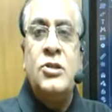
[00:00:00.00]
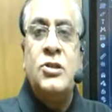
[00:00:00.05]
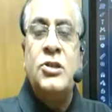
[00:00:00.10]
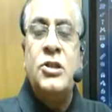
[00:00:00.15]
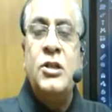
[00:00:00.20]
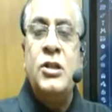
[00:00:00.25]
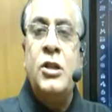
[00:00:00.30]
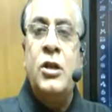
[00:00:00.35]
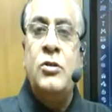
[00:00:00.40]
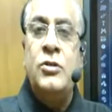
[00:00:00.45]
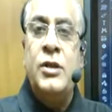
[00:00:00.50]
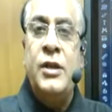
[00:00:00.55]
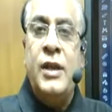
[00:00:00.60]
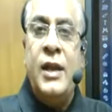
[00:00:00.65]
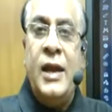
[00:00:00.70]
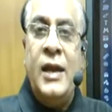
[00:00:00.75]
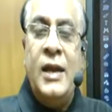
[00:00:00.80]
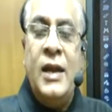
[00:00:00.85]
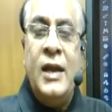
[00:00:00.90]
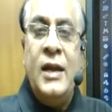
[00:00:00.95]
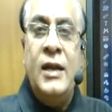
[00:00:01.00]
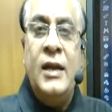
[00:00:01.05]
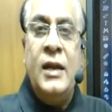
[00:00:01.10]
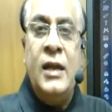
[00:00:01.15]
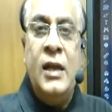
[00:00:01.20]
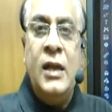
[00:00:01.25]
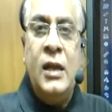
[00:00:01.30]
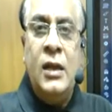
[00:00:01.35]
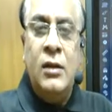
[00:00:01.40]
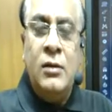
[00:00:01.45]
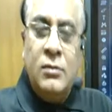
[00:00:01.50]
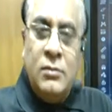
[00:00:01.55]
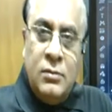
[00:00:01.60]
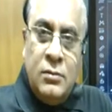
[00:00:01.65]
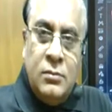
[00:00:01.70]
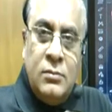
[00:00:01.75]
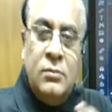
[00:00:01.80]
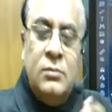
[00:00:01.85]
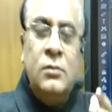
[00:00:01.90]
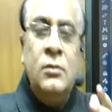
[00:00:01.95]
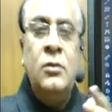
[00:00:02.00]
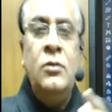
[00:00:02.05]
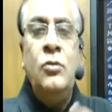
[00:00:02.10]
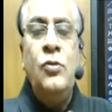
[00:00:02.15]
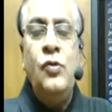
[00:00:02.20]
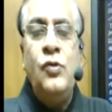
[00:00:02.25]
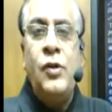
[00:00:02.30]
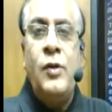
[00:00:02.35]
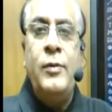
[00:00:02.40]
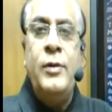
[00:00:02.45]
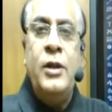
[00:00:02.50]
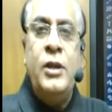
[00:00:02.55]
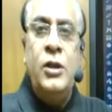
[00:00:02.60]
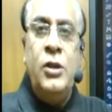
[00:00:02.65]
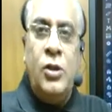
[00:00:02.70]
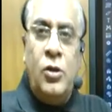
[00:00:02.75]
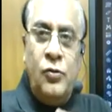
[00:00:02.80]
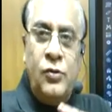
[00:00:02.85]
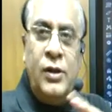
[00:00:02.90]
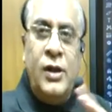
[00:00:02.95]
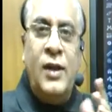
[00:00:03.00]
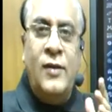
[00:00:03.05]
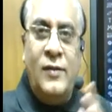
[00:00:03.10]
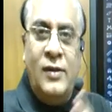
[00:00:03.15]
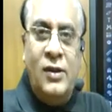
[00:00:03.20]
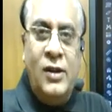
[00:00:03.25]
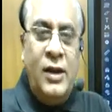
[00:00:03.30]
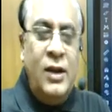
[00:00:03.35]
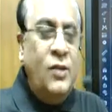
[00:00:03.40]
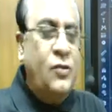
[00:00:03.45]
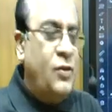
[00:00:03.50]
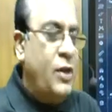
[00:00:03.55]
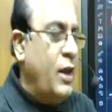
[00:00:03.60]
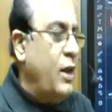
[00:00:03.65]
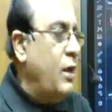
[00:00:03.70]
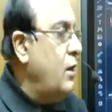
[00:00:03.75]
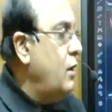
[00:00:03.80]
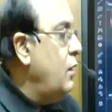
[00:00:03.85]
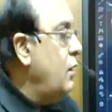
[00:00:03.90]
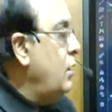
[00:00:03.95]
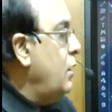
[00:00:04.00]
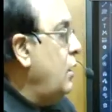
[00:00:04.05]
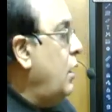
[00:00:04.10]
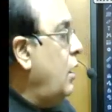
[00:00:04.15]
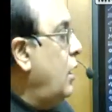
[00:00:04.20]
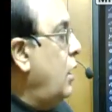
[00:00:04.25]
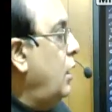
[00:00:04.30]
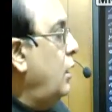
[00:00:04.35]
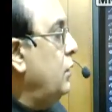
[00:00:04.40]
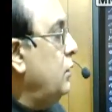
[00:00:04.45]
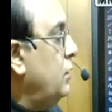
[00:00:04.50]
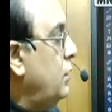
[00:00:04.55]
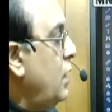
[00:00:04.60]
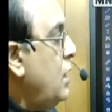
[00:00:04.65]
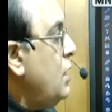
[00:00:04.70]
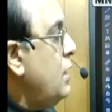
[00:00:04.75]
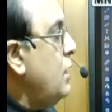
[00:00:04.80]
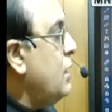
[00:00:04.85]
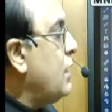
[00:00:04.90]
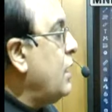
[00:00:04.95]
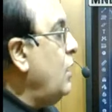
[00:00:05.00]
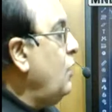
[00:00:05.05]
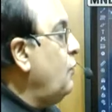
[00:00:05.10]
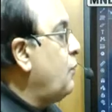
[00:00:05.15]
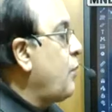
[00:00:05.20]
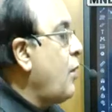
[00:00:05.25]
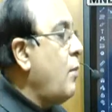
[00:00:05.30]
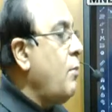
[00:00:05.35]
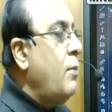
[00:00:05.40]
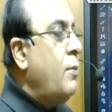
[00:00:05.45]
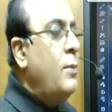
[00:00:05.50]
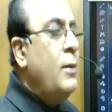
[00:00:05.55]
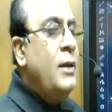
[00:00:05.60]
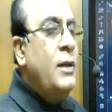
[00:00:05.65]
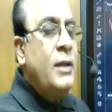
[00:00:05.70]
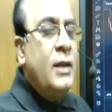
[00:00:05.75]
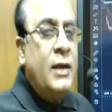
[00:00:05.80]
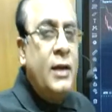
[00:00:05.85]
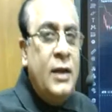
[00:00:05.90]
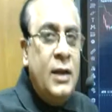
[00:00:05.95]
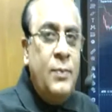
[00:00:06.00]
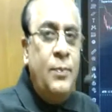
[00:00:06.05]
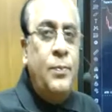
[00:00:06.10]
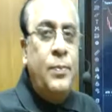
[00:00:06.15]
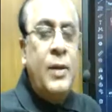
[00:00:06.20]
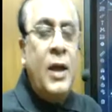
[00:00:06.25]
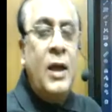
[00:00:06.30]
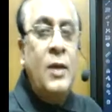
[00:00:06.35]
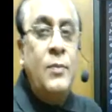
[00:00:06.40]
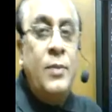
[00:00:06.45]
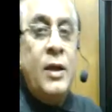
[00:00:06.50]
16,990 to 17,000 level, let us say. Then in that case, probably the dip can